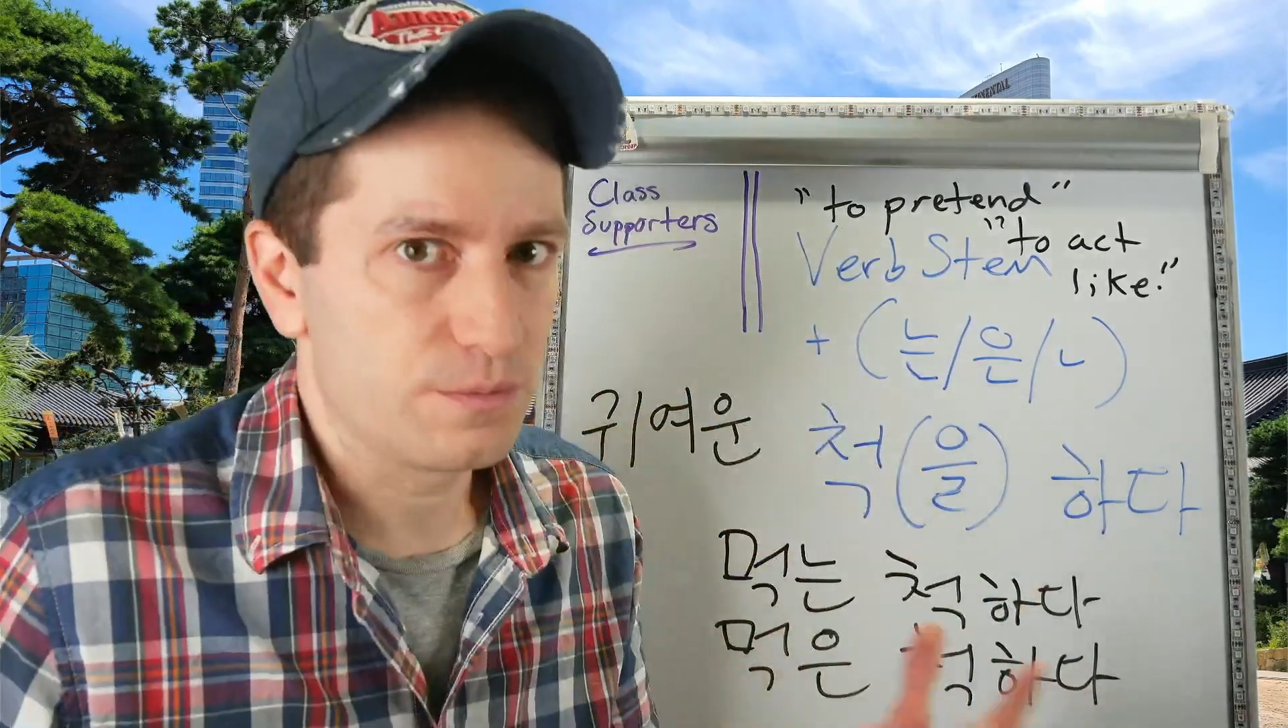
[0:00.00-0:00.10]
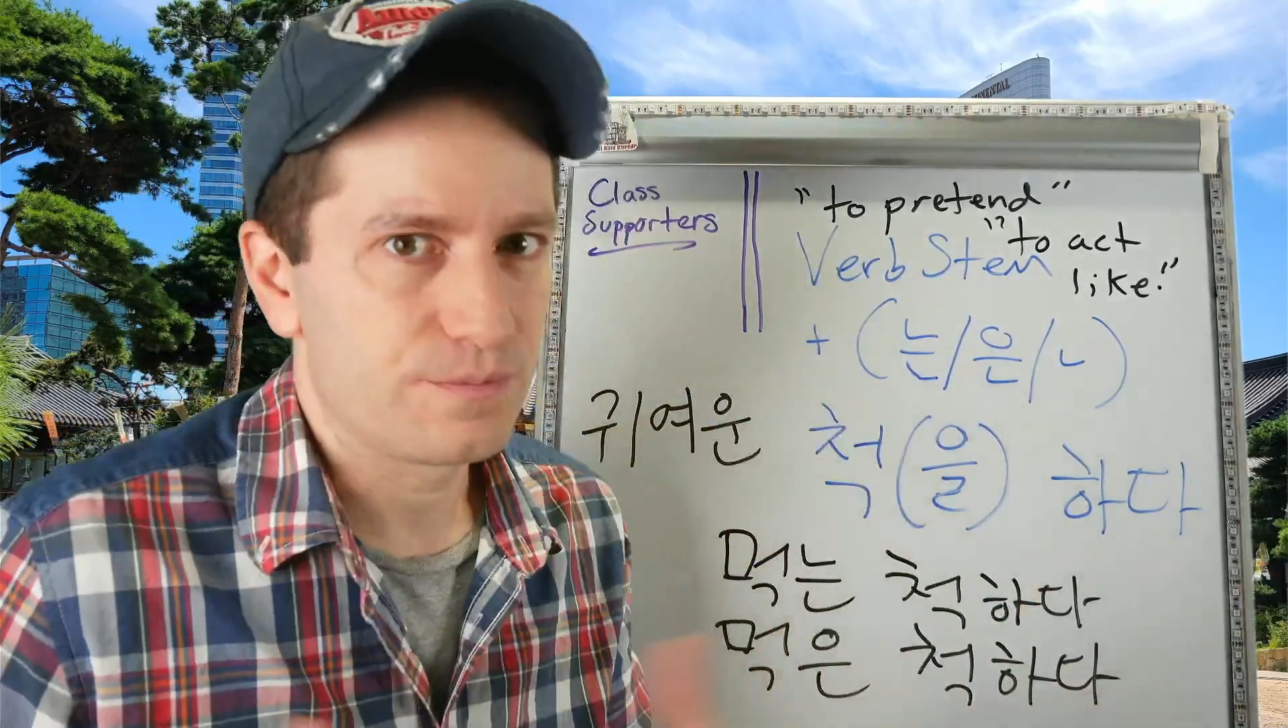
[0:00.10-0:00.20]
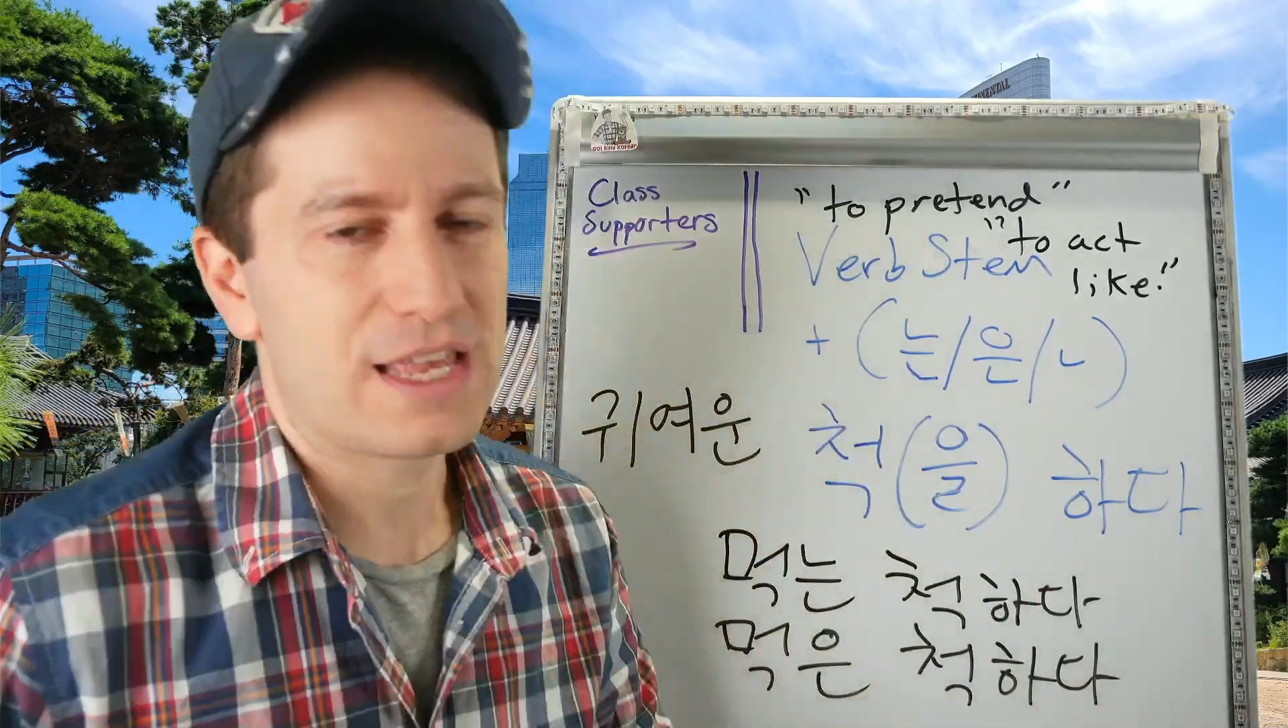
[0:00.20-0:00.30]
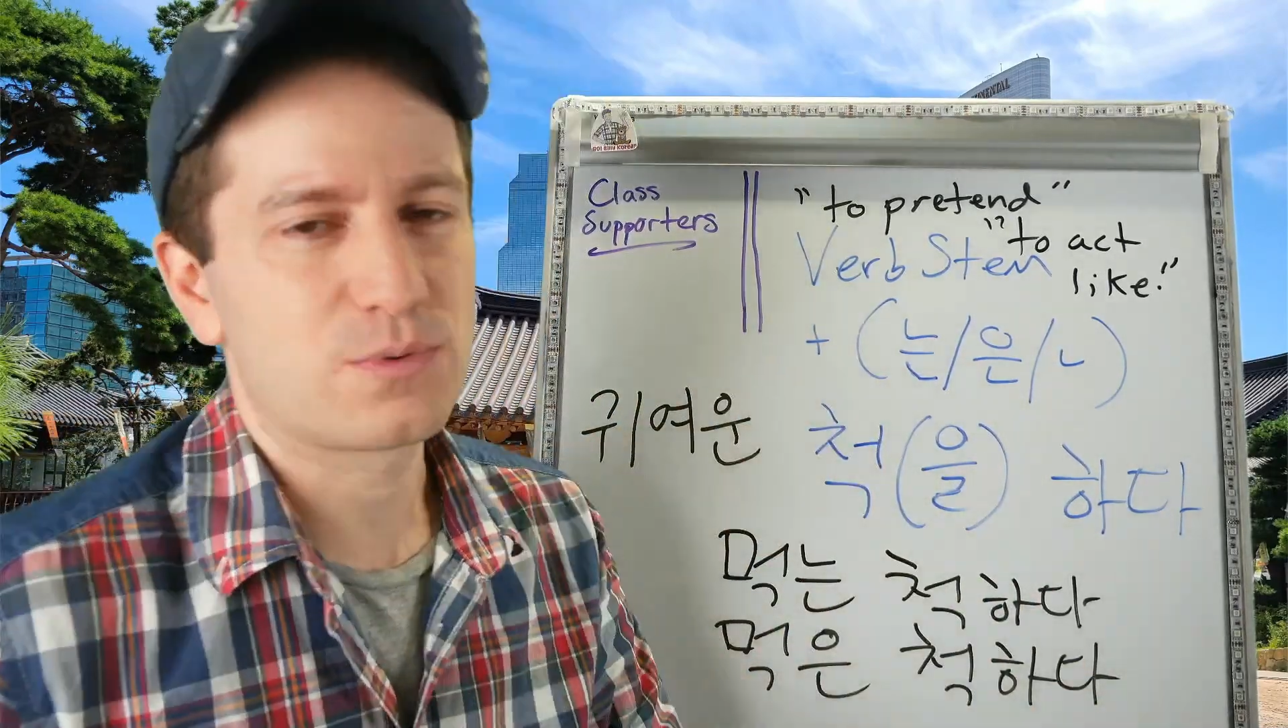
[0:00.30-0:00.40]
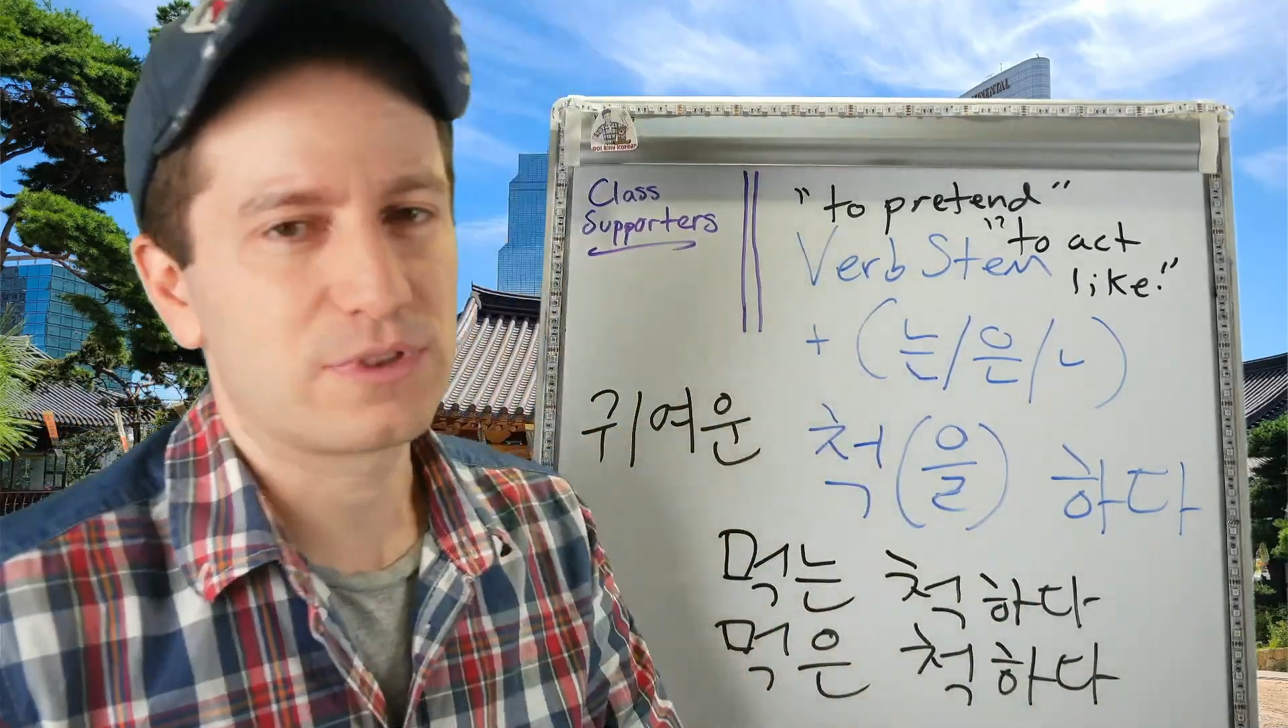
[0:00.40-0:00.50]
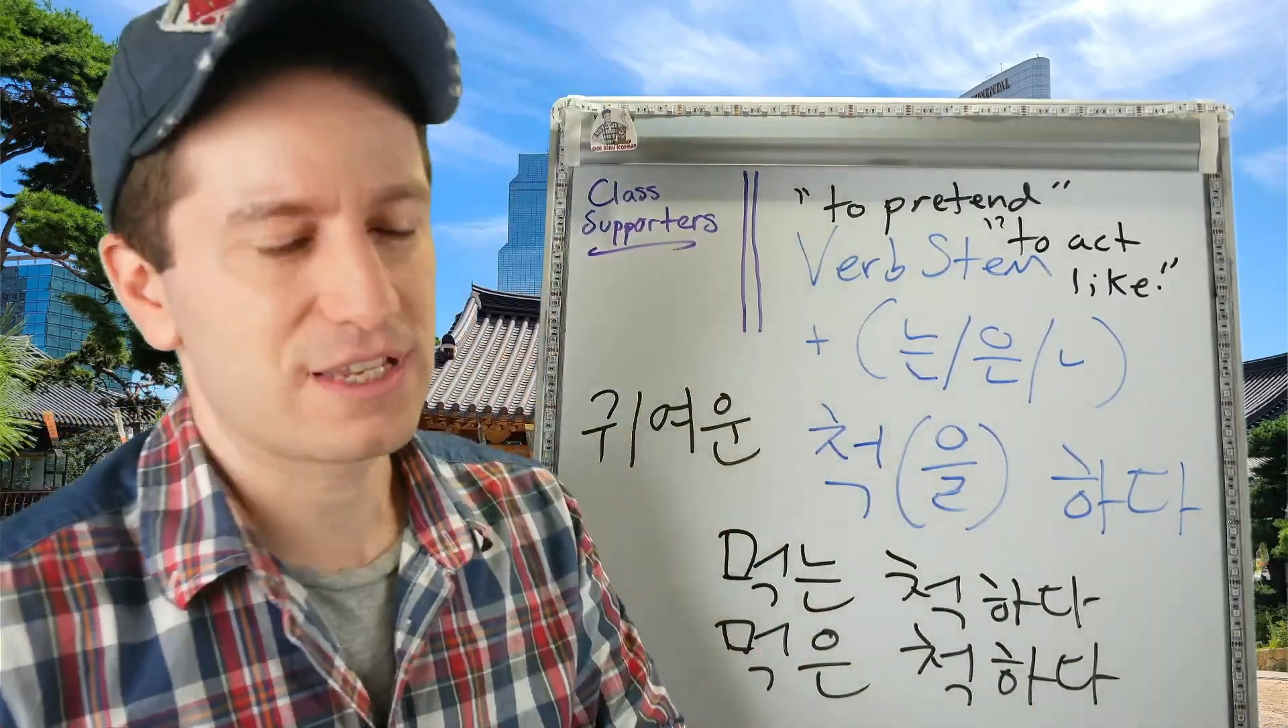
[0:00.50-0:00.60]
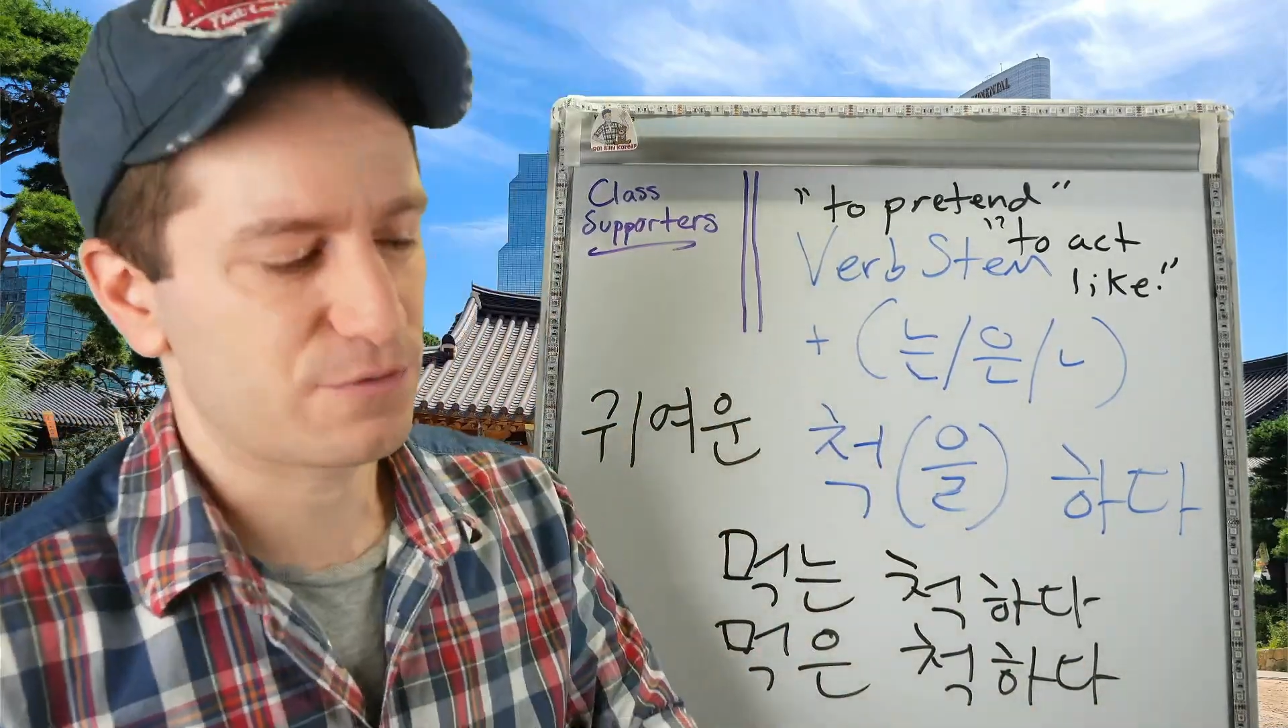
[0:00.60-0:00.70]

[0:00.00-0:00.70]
That's what this